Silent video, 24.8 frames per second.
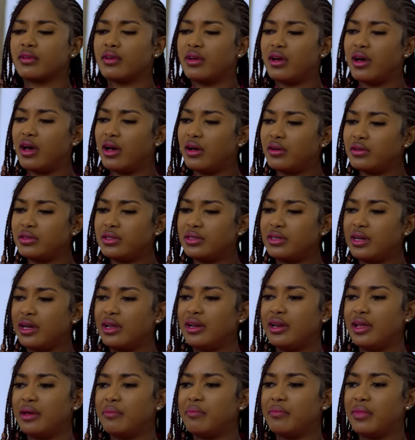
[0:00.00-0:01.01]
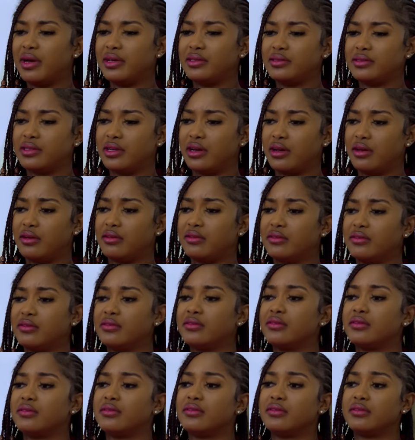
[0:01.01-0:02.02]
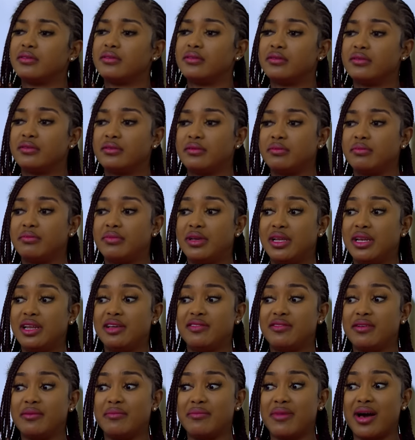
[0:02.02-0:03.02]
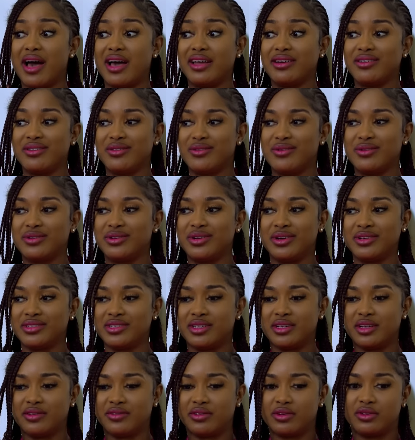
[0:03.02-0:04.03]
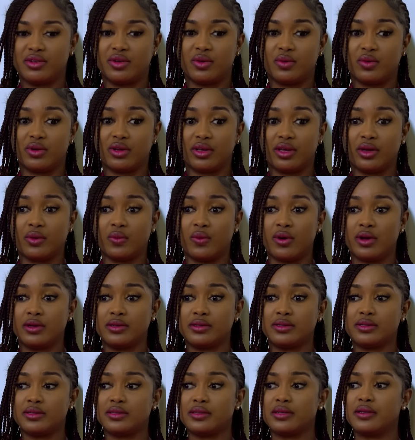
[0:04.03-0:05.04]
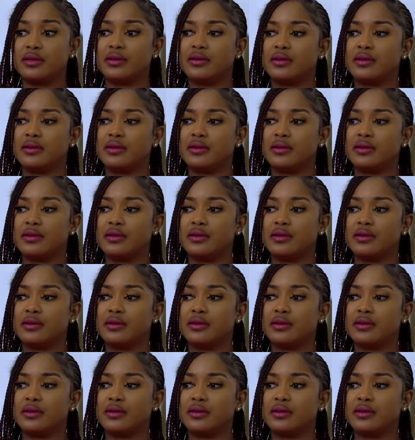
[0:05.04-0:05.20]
How did I let myself believe a man who doesn't even know what he wants?